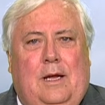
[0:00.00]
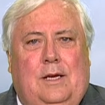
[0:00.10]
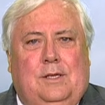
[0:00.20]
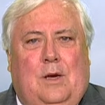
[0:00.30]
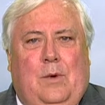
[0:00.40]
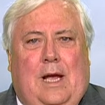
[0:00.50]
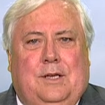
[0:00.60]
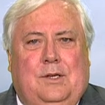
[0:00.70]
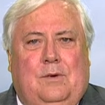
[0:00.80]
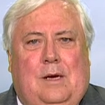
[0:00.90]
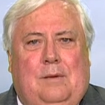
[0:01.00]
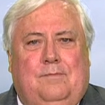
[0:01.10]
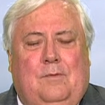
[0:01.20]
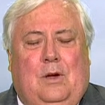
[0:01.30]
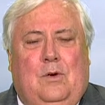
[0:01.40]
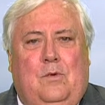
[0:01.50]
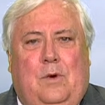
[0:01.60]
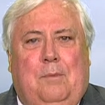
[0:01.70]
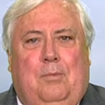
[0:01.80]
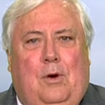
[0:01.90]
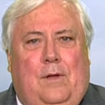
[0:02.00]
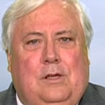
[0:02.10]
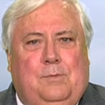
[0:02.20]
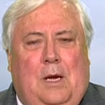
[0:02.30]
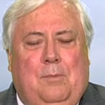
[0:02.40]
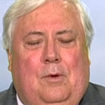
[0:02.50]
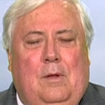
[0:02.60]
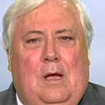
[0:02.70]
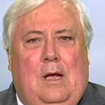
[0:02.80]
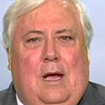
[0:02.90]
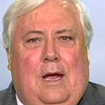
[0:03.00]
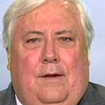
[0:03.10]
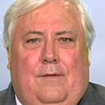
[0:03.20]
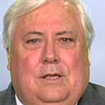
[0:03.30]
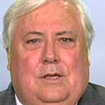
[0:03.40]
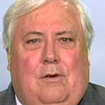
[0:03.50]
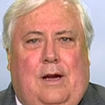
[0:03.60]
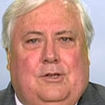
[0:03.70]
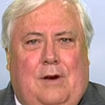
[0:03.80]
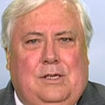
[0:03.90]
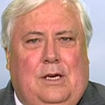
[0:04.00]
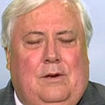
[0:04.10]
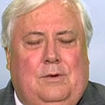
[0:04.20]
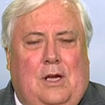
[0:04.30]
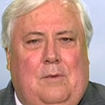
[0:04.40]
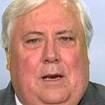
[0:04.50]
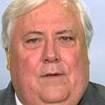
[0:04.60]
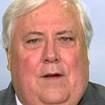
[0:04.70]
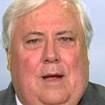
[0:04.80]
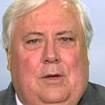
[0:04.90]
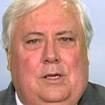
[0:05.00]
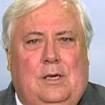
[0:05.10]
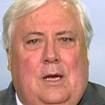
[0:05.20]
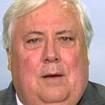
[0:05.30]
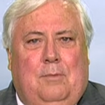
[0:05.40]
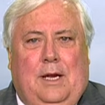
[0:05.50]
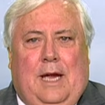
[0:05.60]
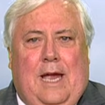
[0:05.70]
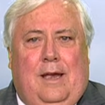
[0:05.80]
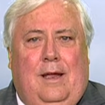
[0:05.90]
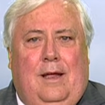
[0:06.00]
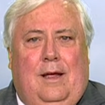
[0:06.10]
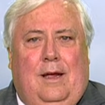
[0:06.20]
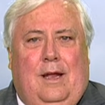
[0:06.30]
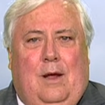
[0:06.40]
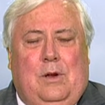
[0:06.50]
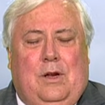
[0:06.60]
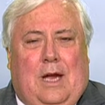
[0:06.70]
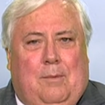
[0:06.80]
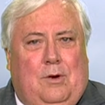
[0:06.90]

So we had to, we couldn't re-employ those people. And that's a great tragedy for so many families. But again, you know, when you come to